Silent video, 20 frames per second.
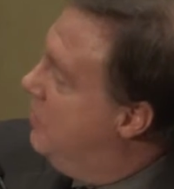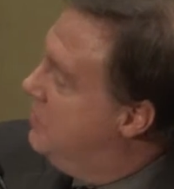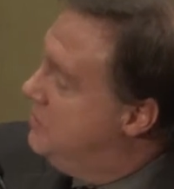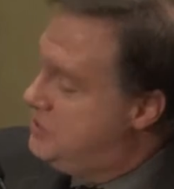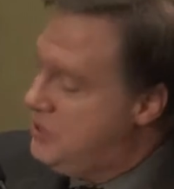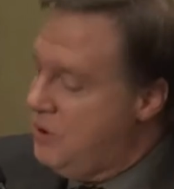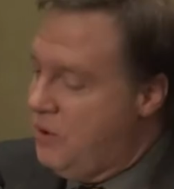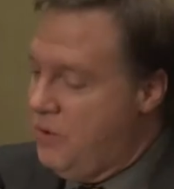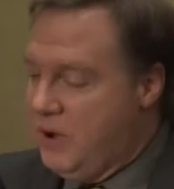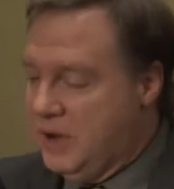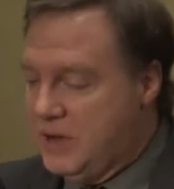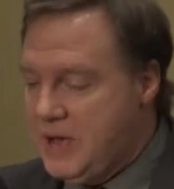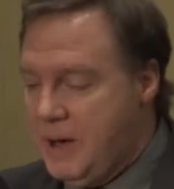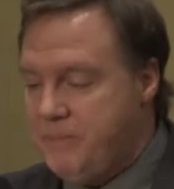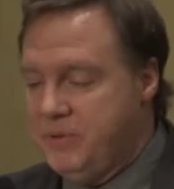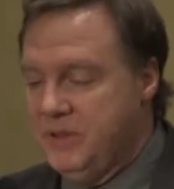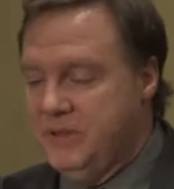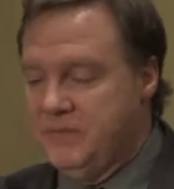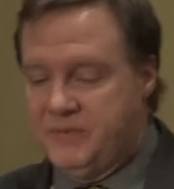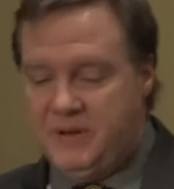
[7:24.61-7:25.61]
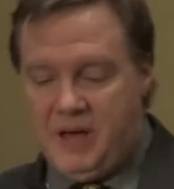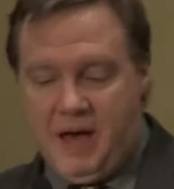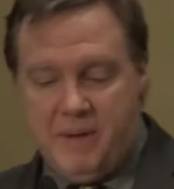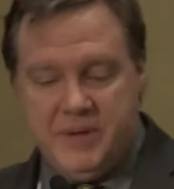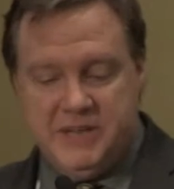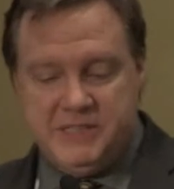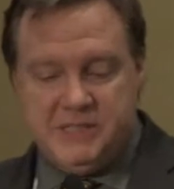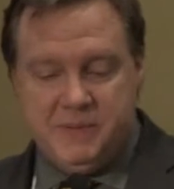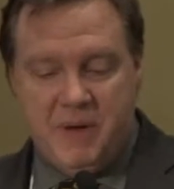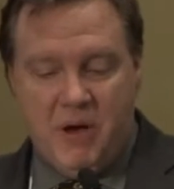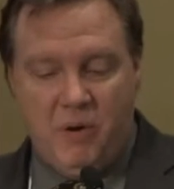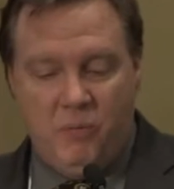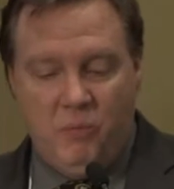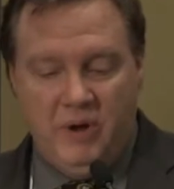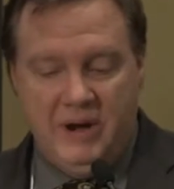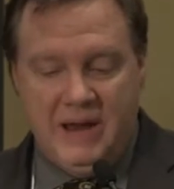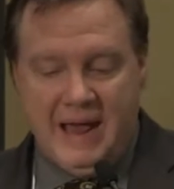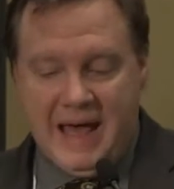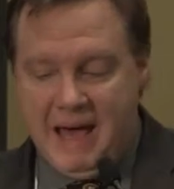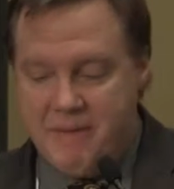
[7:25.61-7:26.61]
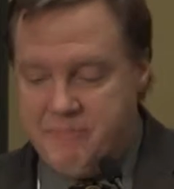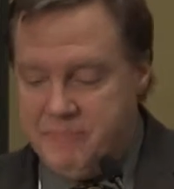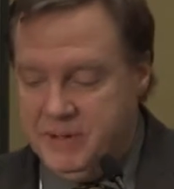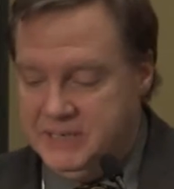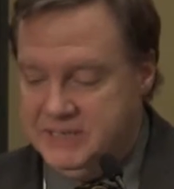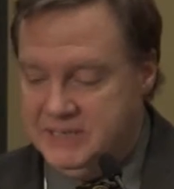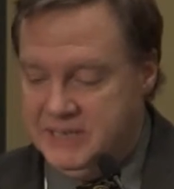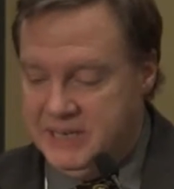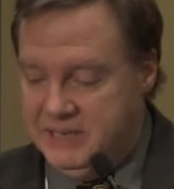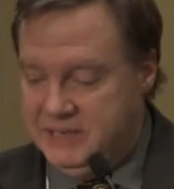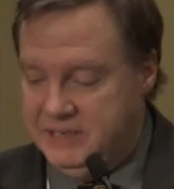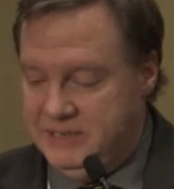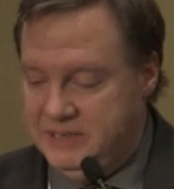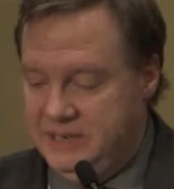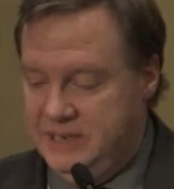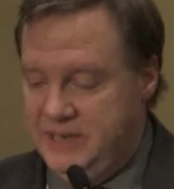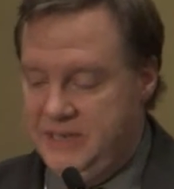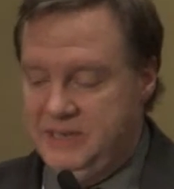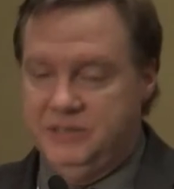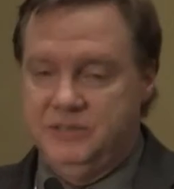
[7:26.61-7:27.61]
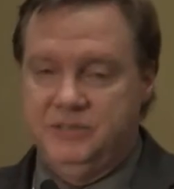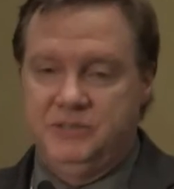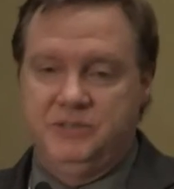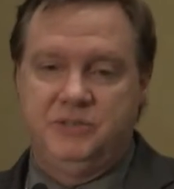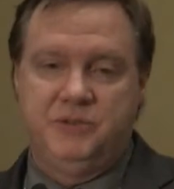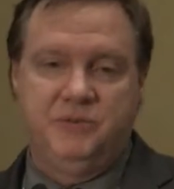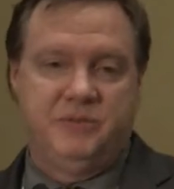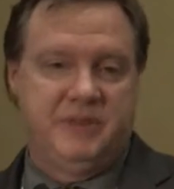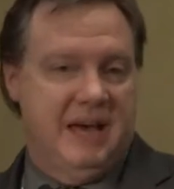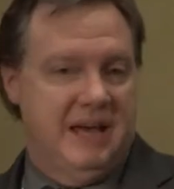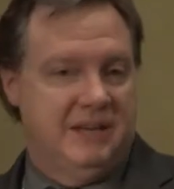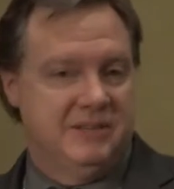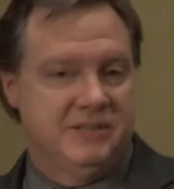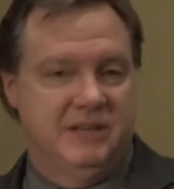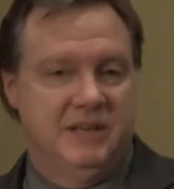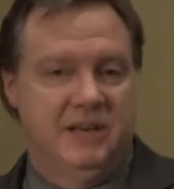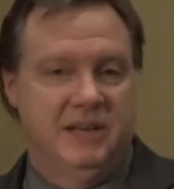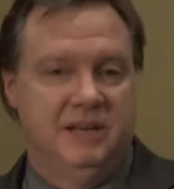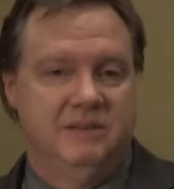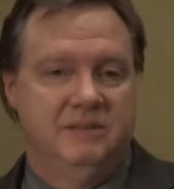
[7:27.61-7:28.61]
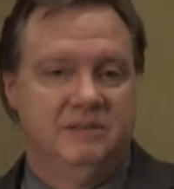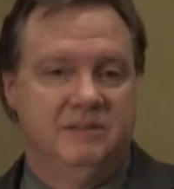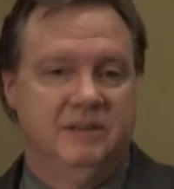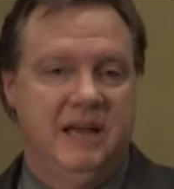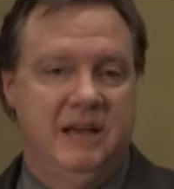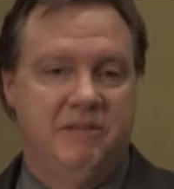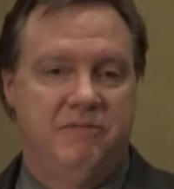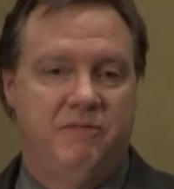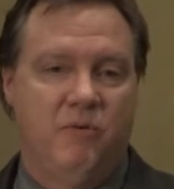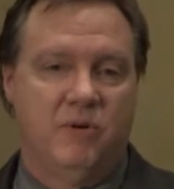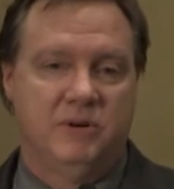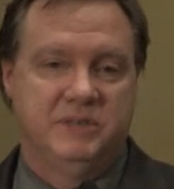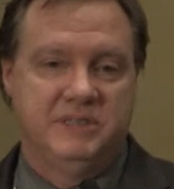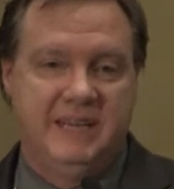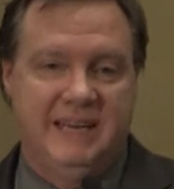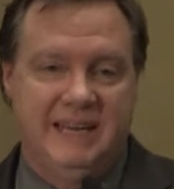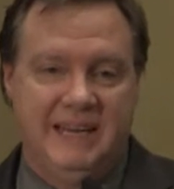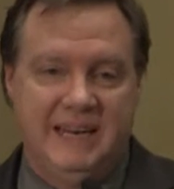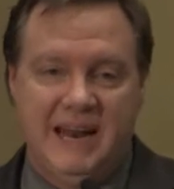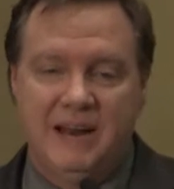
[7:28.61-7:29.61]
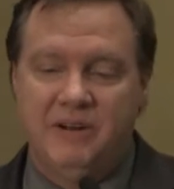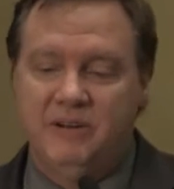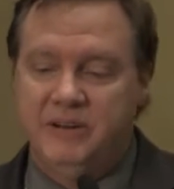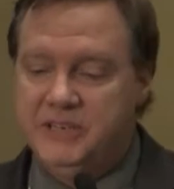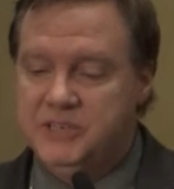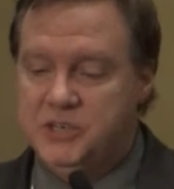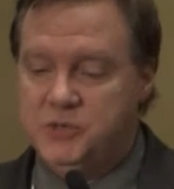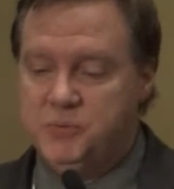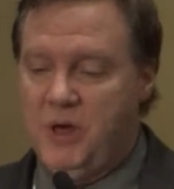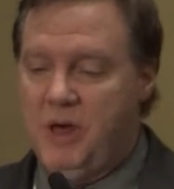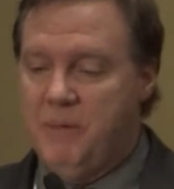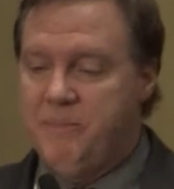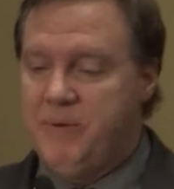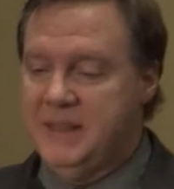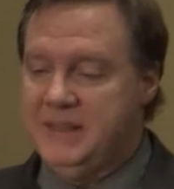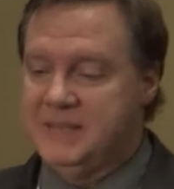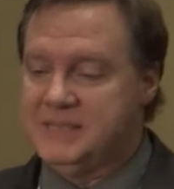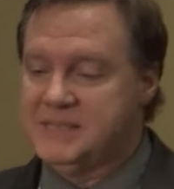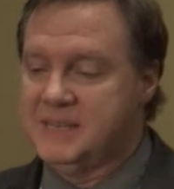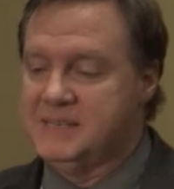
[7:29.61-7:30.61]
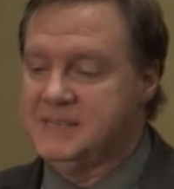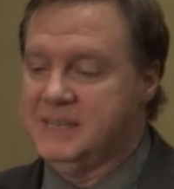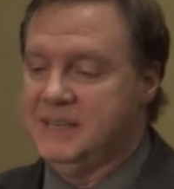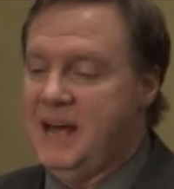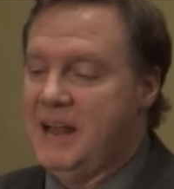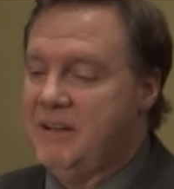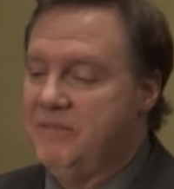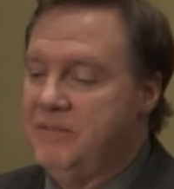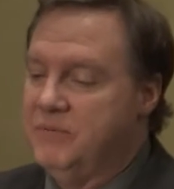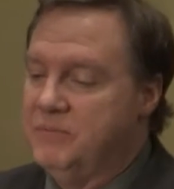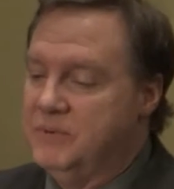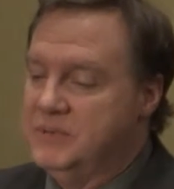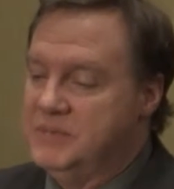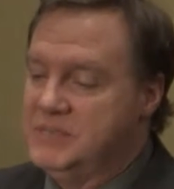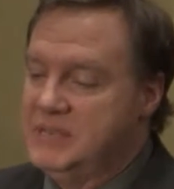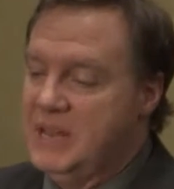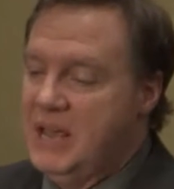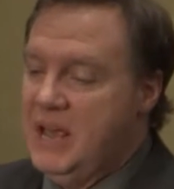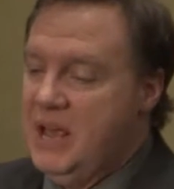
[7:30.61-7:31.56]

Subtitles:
So a couple of comments about what happened in 2014, and I don't need to dwell upon this because a lot of it was